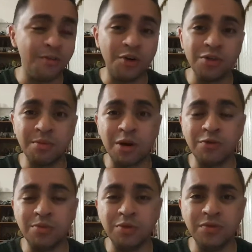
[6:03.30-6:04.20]
Of all the
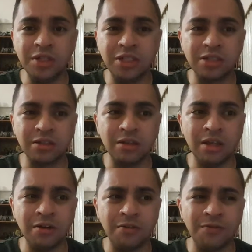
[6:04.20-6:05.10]
Marvel movies
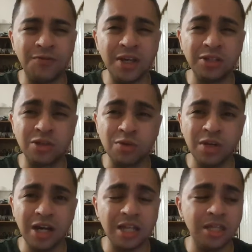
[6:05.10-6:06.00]
in Phase
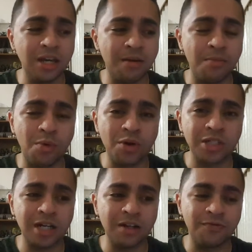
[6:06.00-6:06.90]
3, I think I'm more
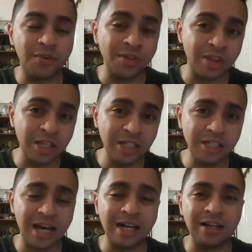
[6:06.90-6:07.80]
excited for
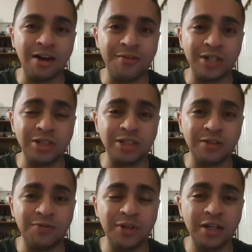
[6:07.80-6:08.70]
this and Avengers
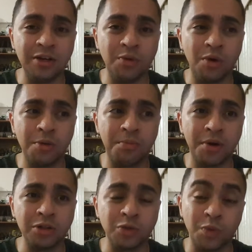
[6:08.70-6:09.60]
Infinity War
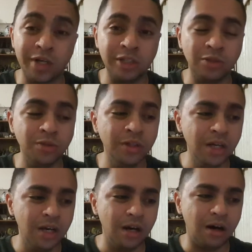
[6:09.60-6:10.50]
Parts 1 and 2.
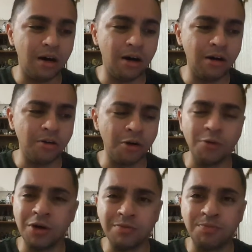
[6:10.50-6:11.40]

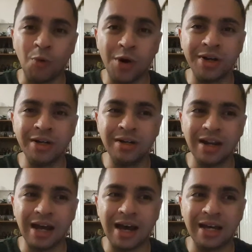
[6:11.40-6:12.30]

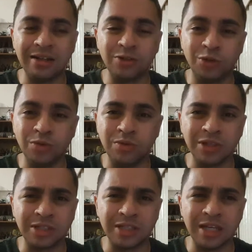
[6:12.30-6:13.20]
One and two,
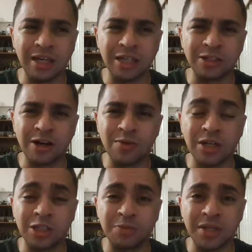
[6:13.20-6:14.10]
because it's not
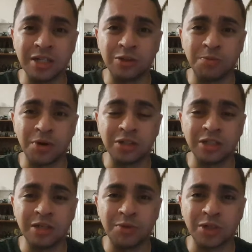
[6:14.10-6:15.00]
really split into parts
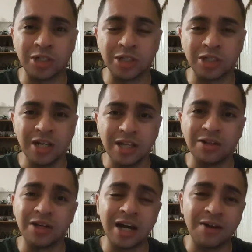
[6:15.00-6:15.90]
anymore. It's just
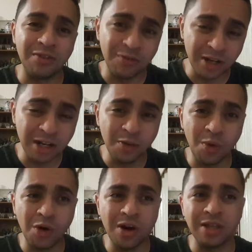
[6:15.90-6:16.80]
they're gonna have Infinity
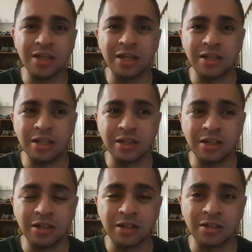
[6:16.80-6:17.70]
War and then
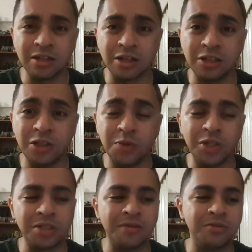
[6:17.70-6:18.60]
the
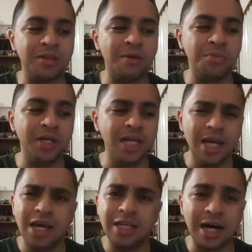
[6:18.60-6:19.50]
continuation after that. But
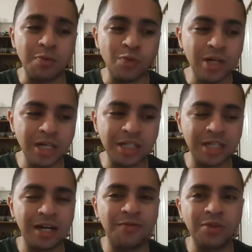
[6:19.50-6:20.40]
yeah, I'm really
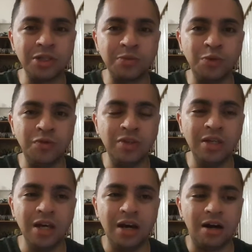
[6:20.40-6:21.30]
excited for this
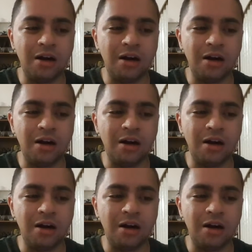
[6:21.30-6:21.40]
movie.